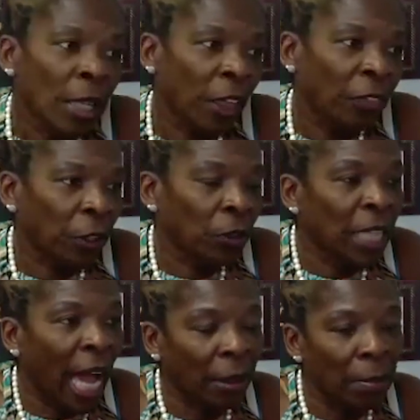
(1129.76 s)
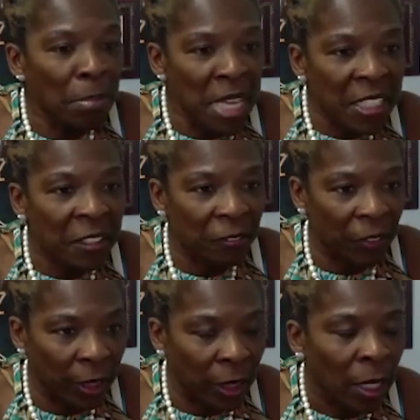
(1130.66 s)
that they're not a
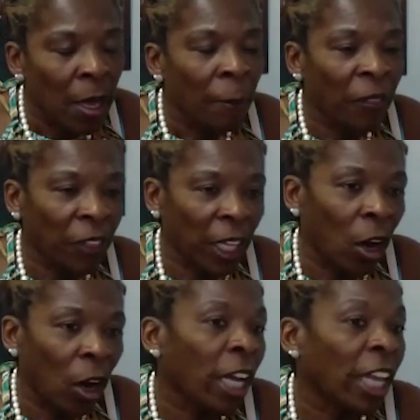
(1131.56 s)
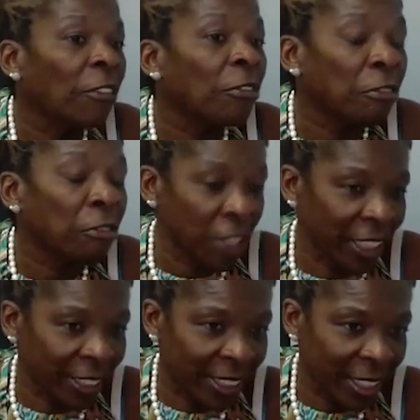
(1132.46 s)
misfit, but they are a
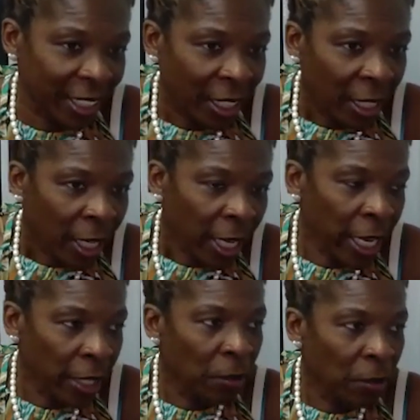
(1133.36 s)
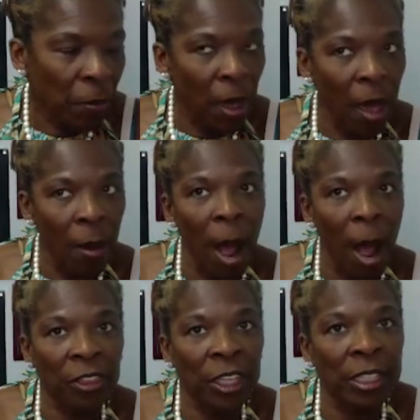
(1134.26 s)
fit. And
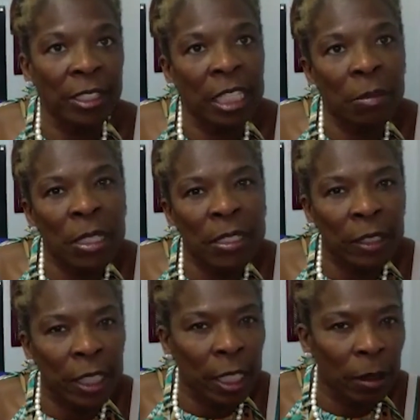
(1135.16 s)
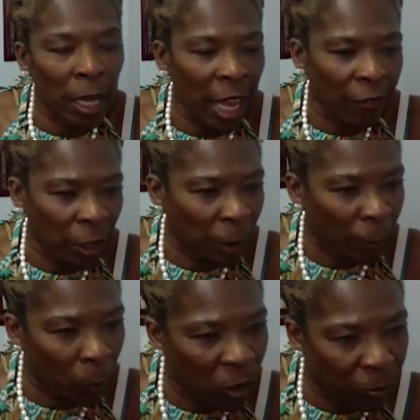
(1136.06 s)
I think seamlessly having
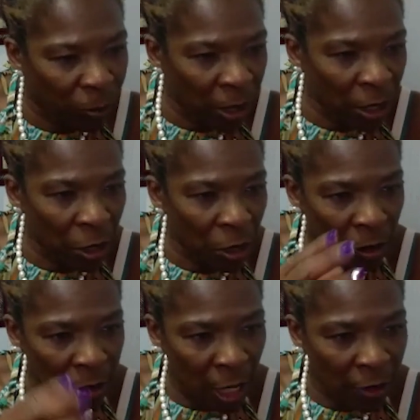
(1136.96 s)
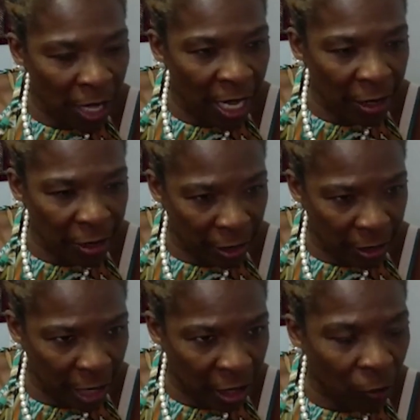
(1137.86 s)
people who have been there, done that,
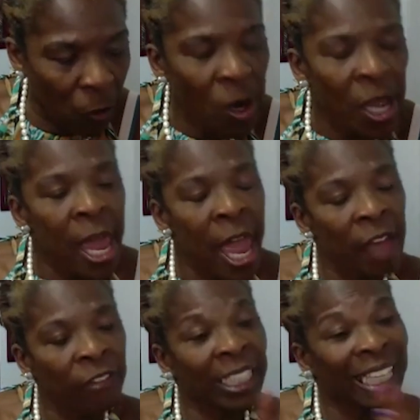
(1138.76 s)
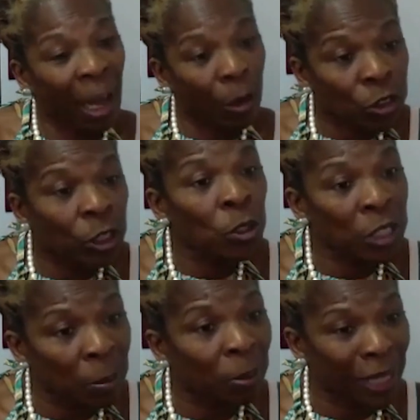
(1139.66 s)
successful, having counselors
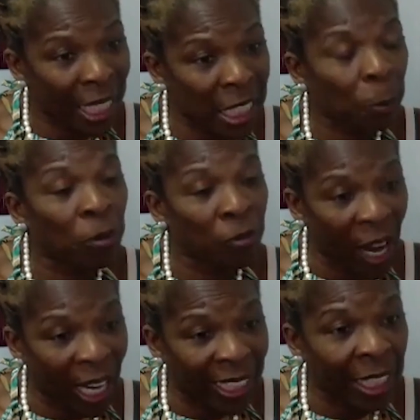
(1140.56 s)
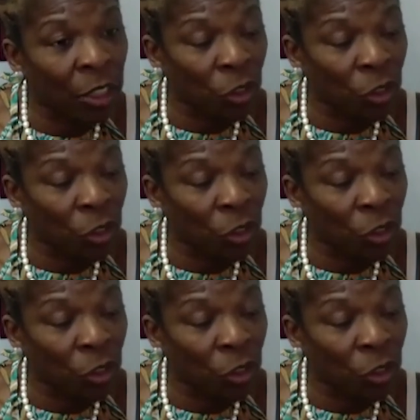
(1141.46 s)
in place, providing